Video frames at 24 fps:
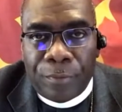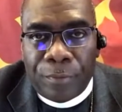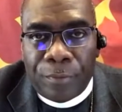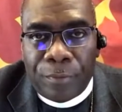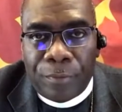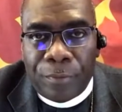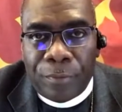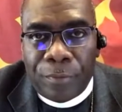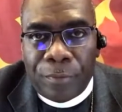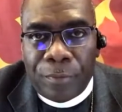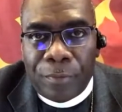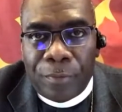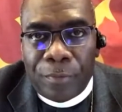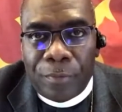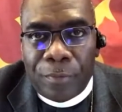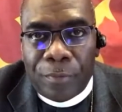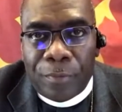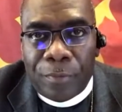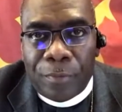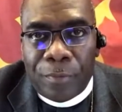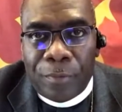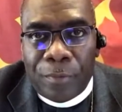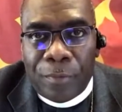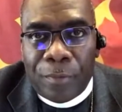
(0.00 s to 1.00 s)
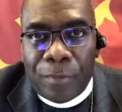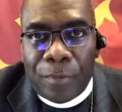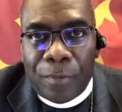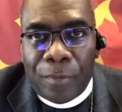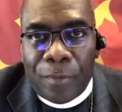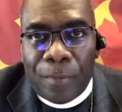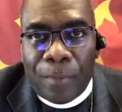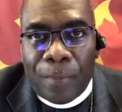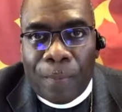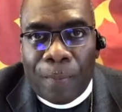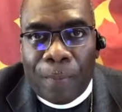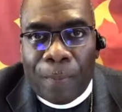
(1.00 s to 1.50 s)

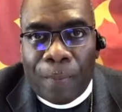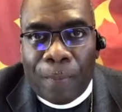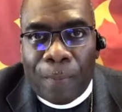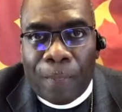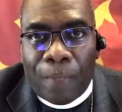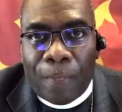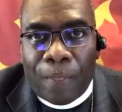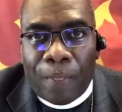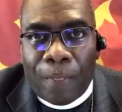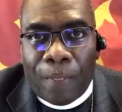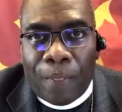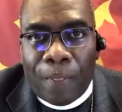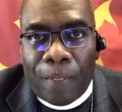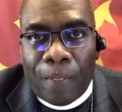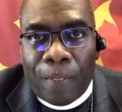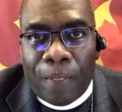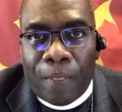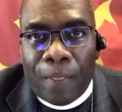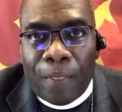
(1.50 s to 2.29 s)
(silence)